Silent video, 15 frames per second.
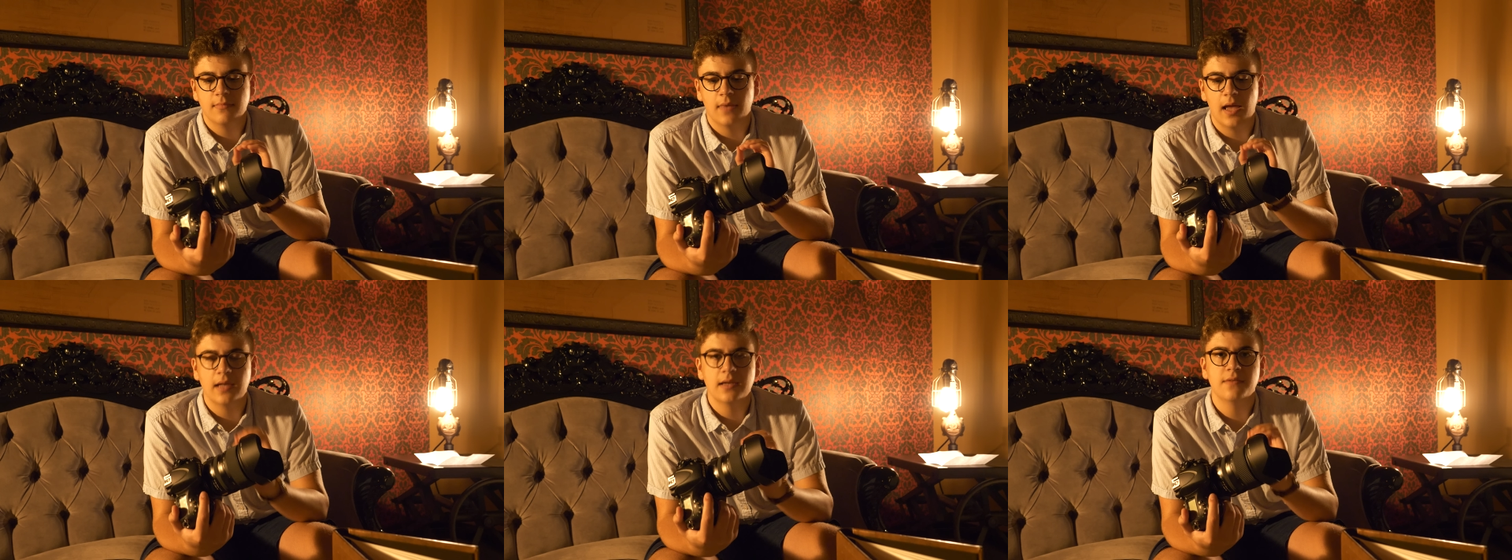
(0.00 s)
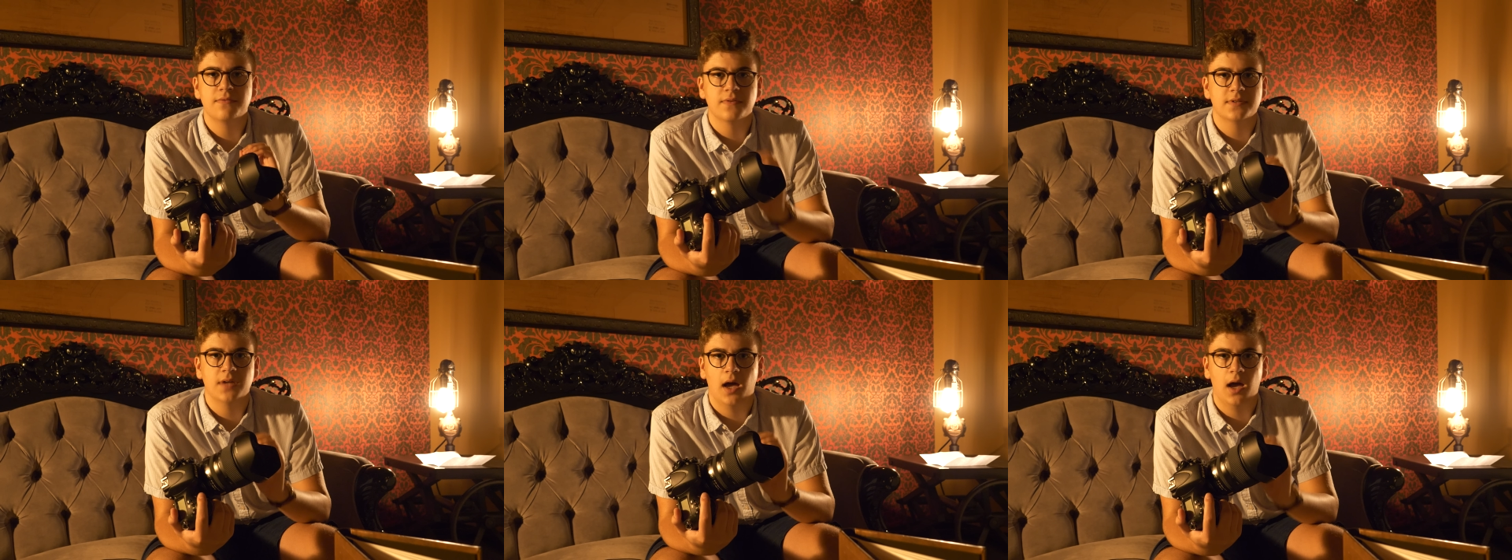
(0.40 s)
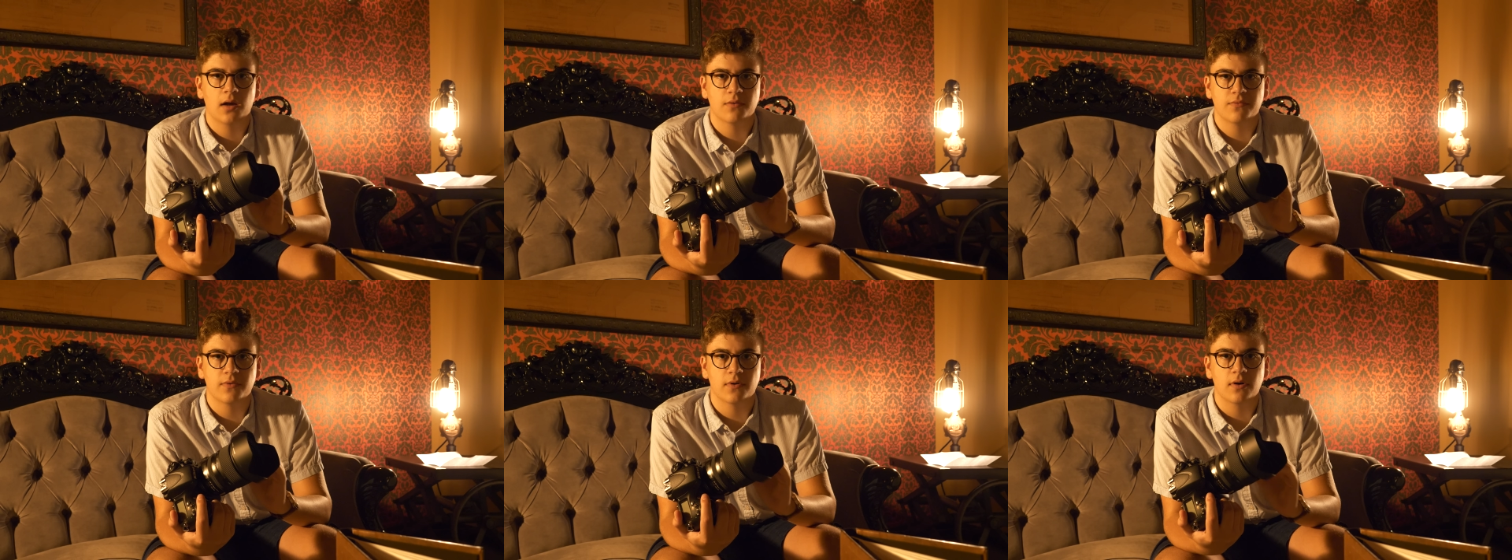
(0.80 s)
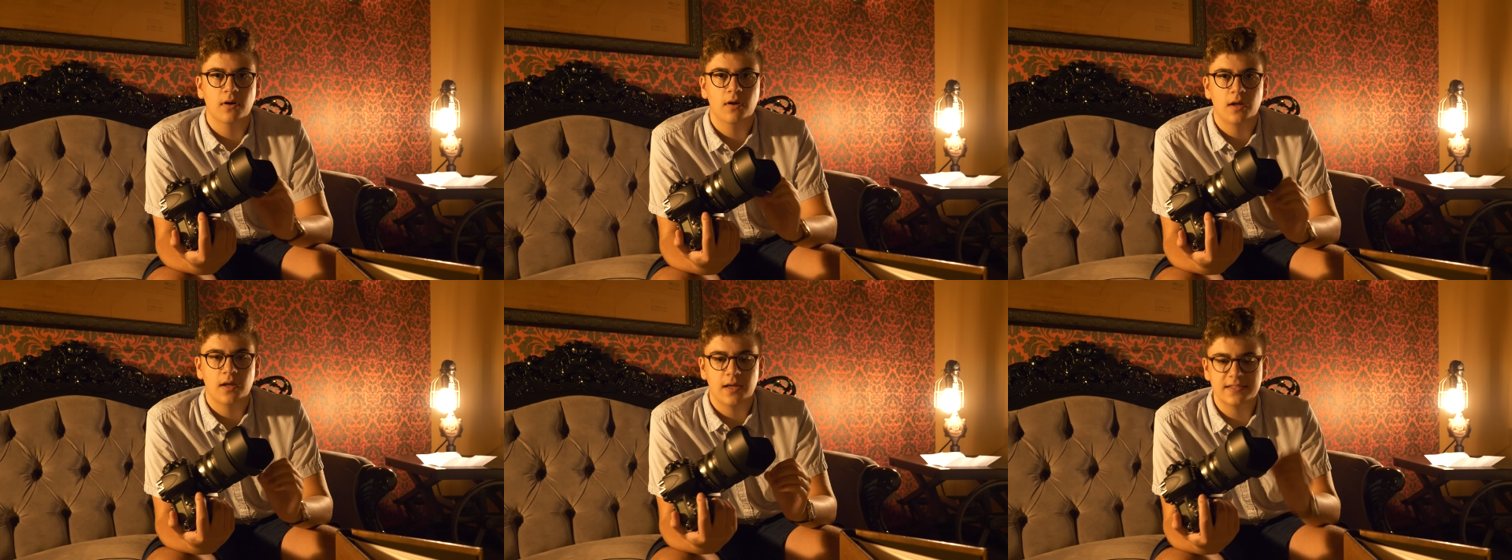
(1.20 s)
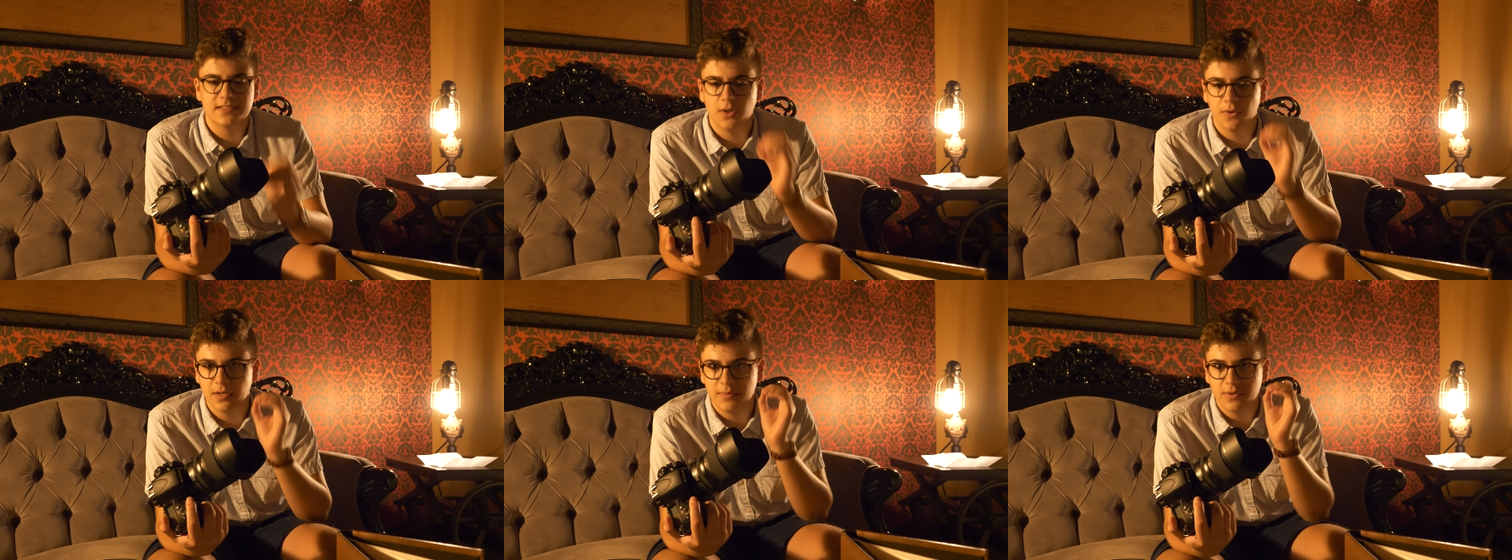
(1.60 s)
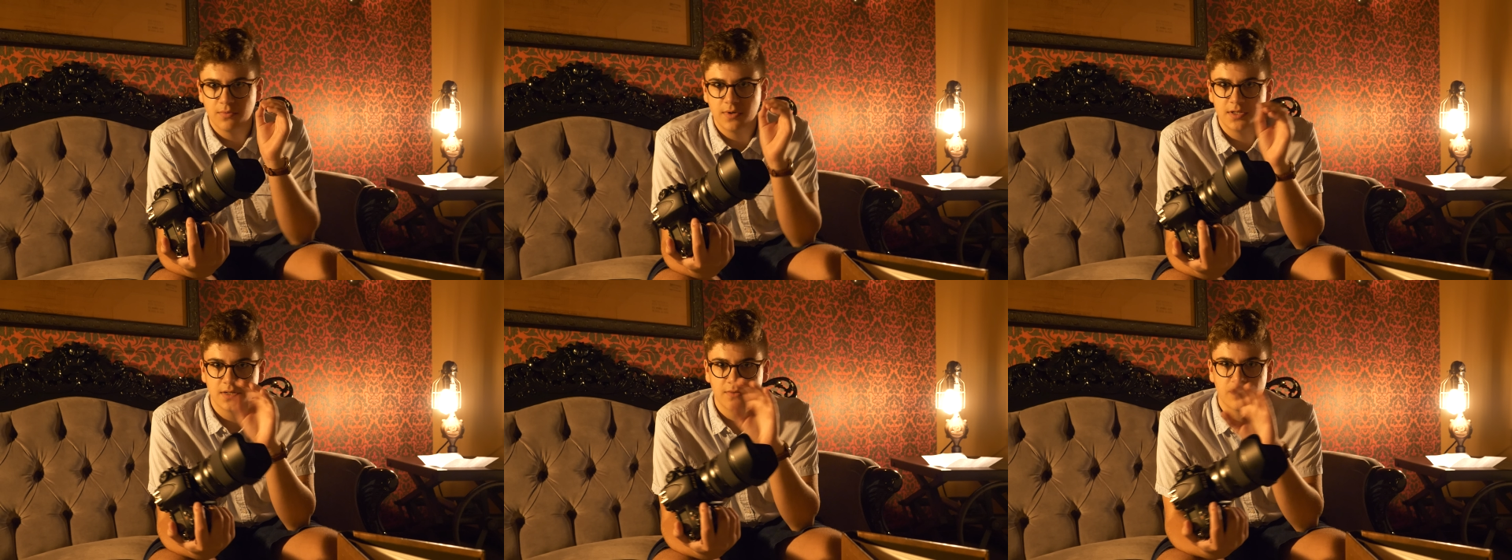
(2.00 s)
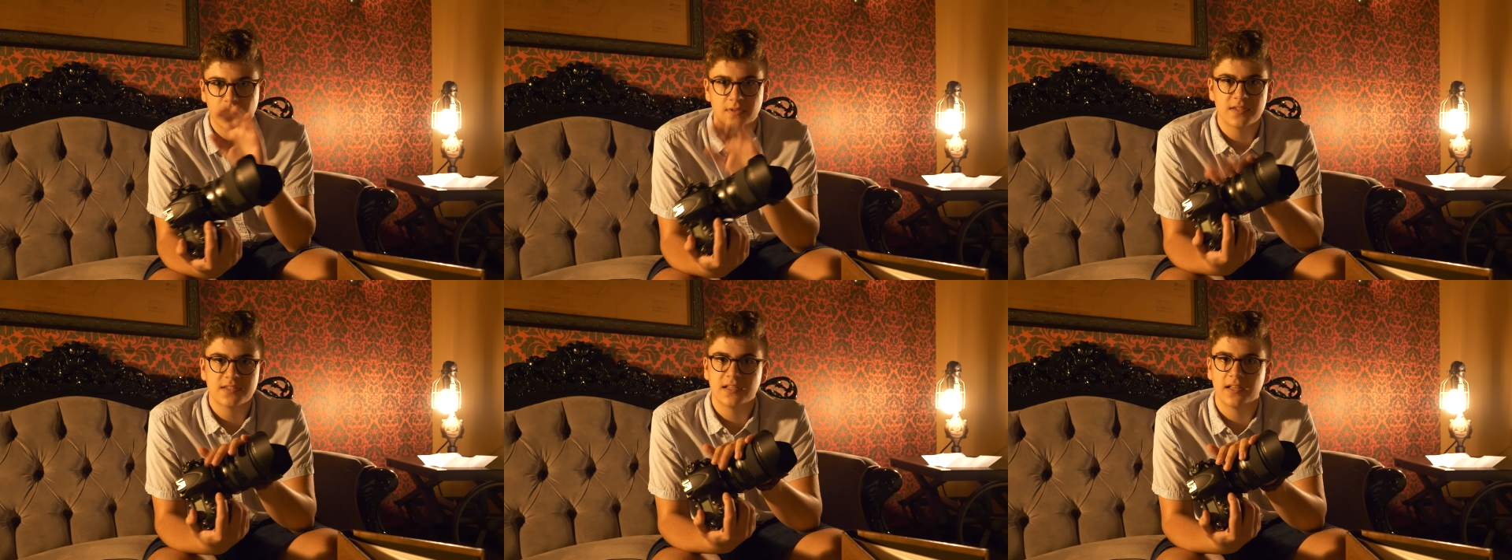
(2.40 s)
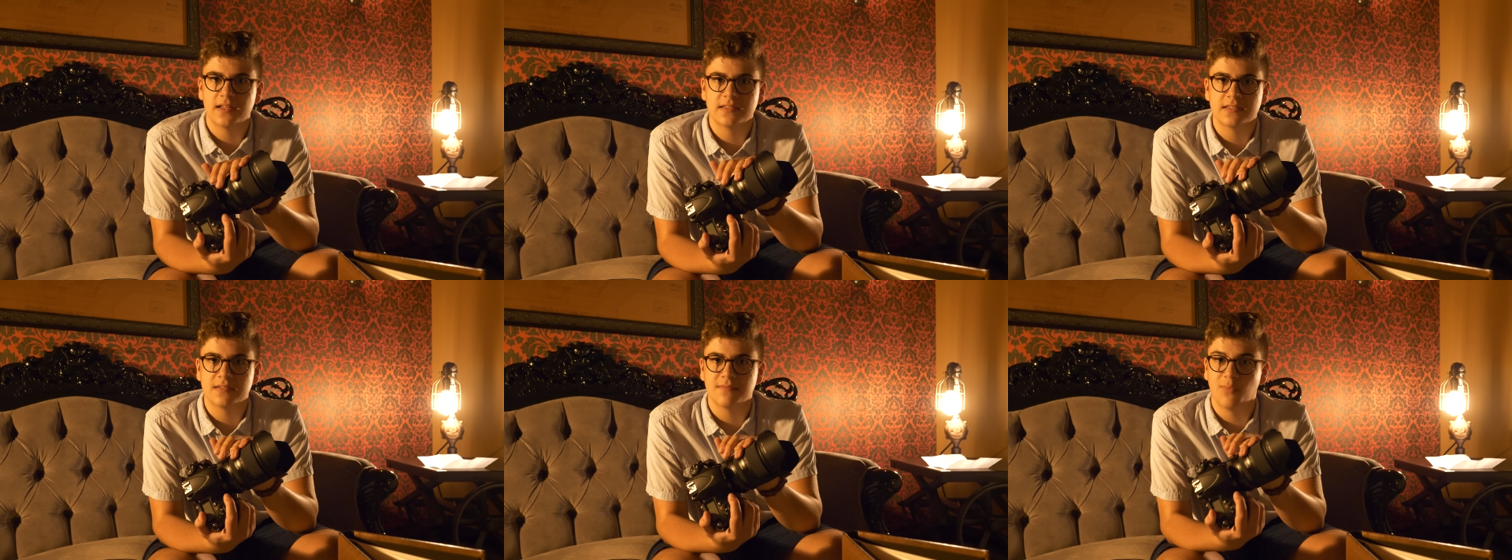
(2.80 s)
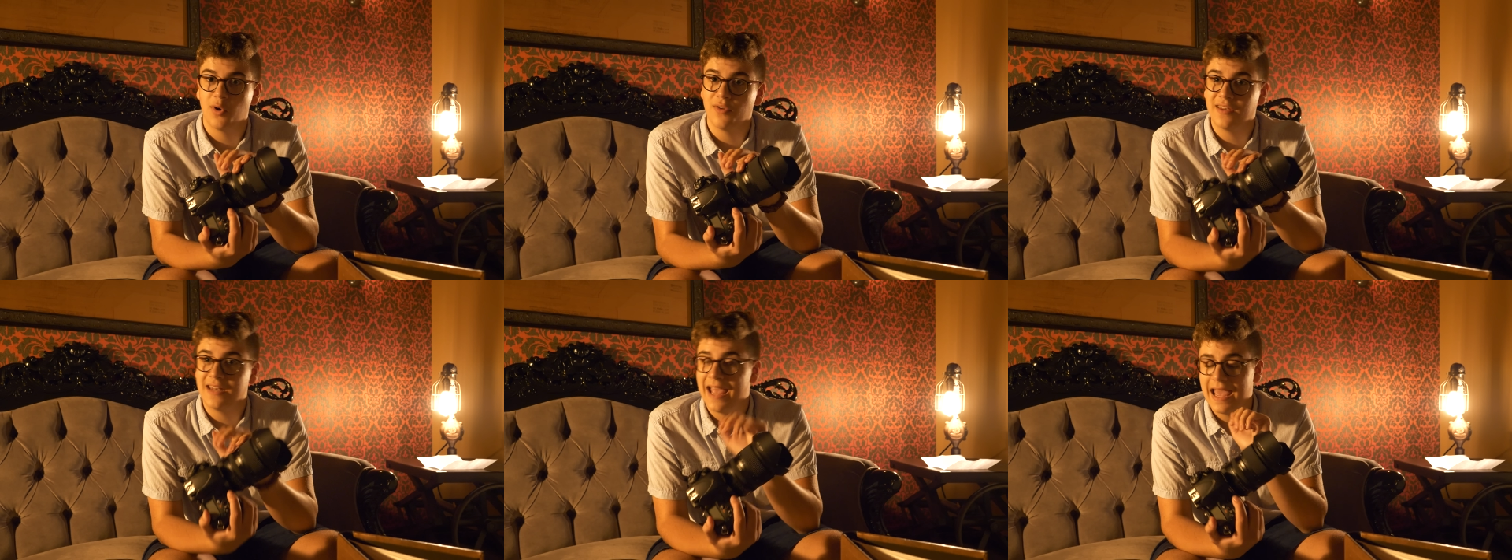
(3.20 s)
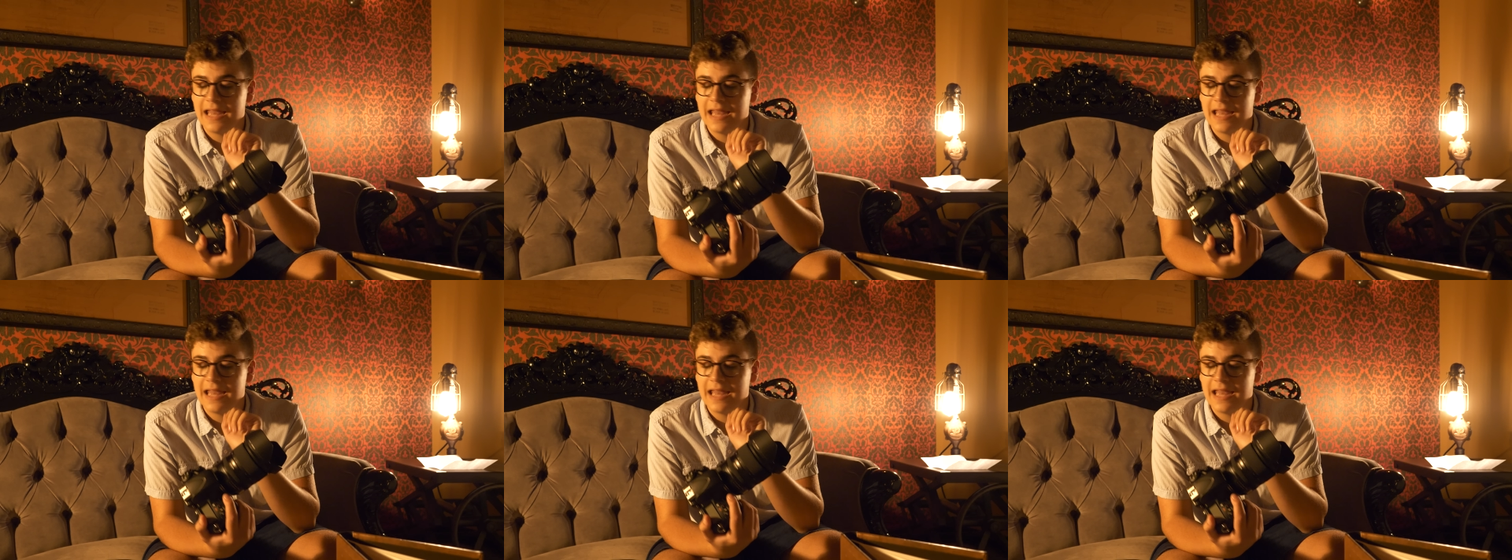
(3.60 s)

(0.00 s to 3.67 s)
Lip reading: any photographer is going to be reaching for this lens more than